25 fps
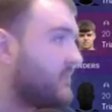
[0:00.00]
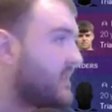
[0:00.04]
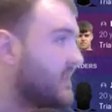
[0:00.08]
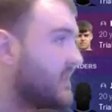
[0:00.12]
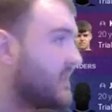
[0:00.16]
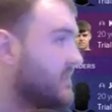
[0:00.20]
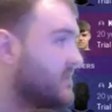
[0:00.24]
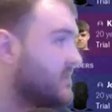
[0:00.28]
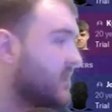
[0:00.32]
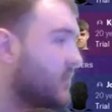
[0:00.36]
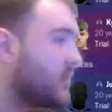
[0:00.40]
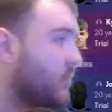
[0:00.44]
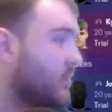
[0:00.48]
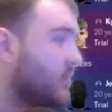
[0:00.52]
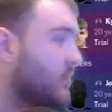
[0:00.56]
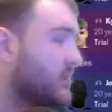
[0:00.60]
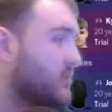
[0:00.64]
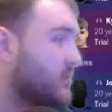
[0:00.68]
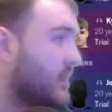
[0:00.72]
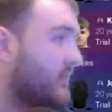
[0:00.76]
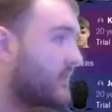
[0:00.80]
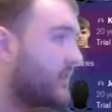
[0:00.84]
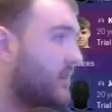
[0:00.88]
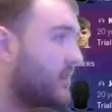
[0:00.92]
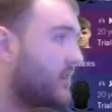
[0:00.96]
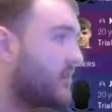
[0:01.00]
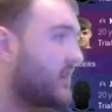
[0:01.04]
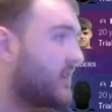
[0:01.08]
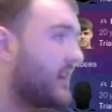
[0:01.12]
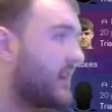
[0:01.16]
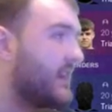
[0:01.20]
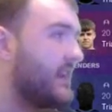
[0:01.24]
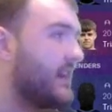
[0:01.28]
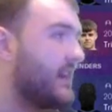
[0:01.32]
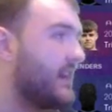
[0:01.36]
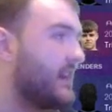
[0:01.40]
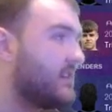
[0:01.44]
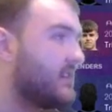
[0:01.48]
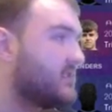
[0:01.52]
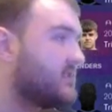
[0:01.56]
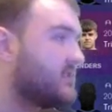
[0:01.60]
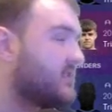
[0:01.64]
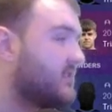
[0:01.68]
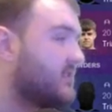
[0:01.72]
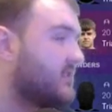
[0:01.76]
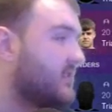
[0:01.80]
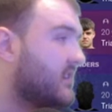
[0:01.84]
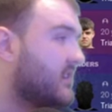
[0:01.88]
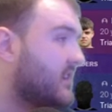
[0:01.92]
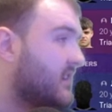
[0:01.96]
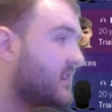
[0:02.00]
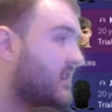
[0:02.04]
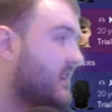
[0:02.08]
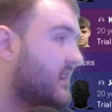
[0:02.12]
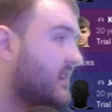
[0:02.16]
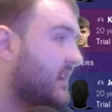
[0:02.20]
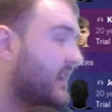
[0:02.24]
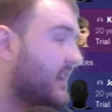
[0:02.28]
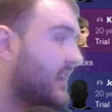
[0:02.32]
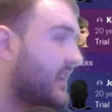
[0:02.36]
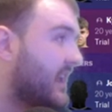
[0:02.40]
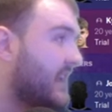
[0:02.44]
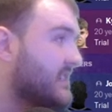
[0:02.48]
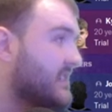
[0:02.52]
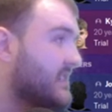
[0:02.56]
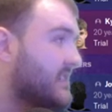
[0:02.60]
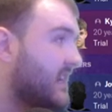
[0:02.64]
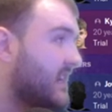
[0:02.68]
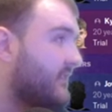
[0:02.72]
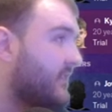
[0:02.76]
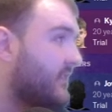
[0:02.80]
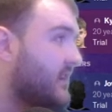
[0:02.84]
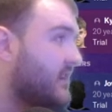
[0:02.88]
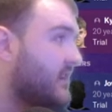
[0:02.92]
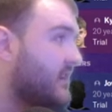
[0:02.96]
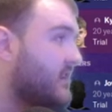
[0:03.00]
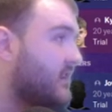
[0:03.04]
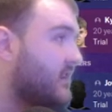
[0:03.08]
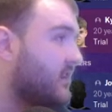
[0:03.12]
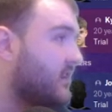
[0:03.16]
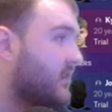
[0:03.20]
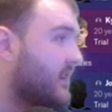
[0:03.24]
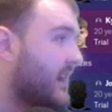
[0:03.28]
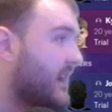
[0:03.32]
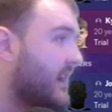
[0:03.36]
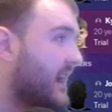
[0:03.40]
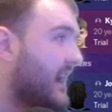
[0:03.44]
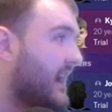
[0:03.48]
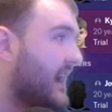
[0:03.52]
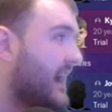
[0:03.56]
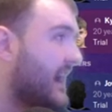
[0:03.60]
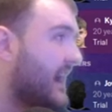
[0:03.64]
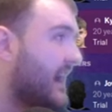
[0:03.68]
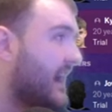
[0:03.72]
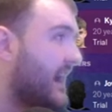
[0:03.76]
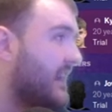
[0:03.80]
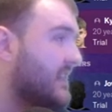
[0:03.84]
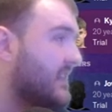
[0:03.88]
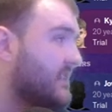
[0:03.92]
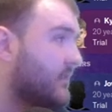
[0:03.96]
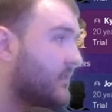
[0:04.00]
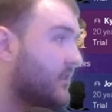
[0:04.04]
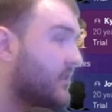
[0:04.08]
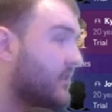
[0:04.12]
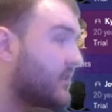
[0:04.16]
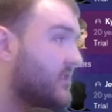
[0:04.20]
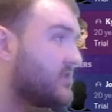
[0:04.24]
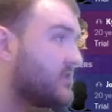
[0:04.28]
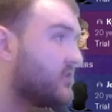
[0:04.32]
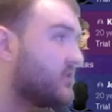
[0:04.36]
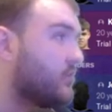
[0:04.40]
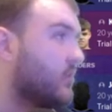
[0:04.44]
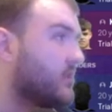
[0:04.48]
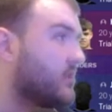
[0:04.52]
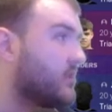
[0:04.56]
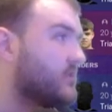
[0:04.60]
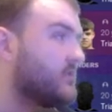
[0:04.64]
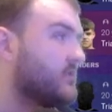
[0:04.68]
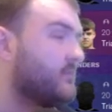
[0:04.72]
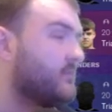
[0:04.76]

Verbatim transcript: And so what should we have a look at next? Let's have a look at the squad.